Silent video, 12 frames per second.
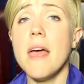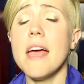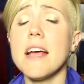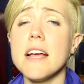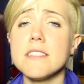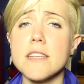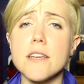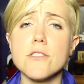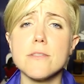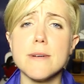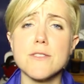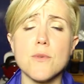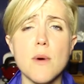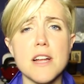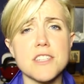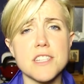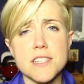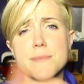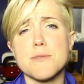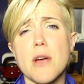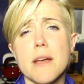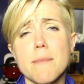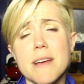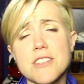Hey guys, thank you so much for watching.
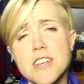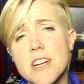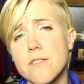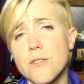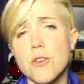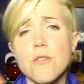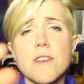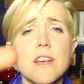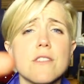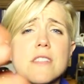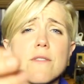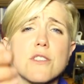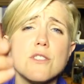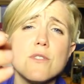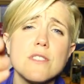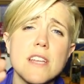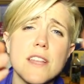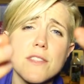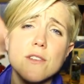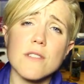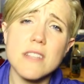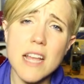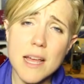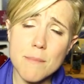Subscribe to my channel for new videos every Tuesday and
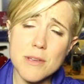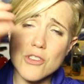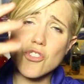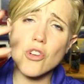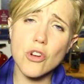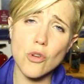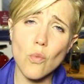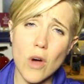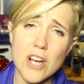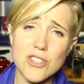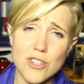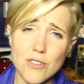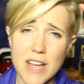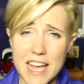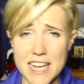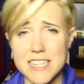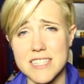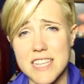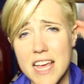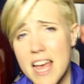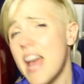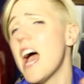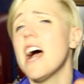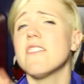Thursday, and be sure to wash your hands
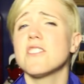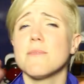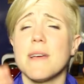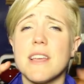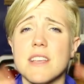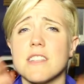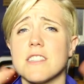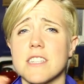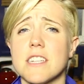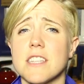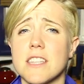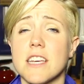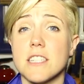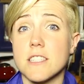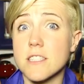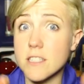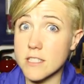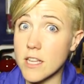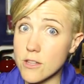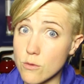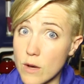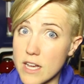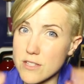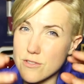after making sticky things, because
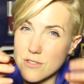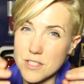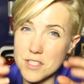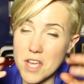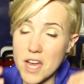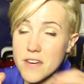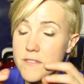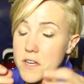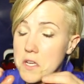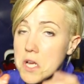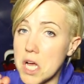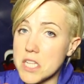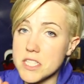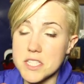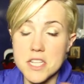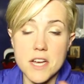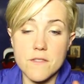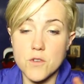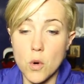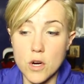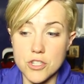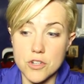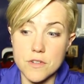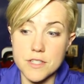otherwise you're just kind of in a constant state of
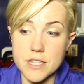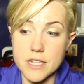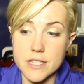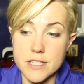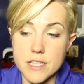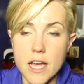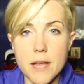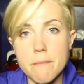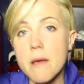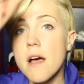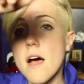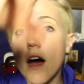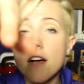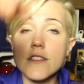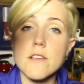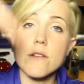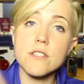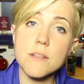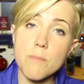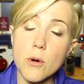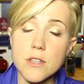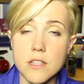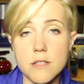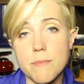torture until it's done. Also,
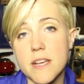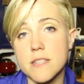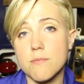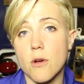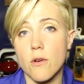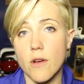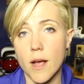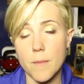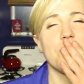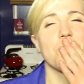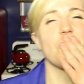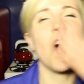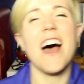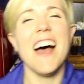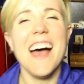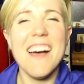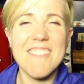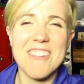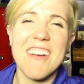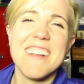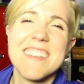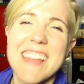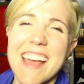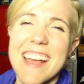support the space program. Mwah. Have a
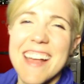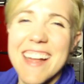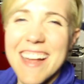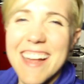great day.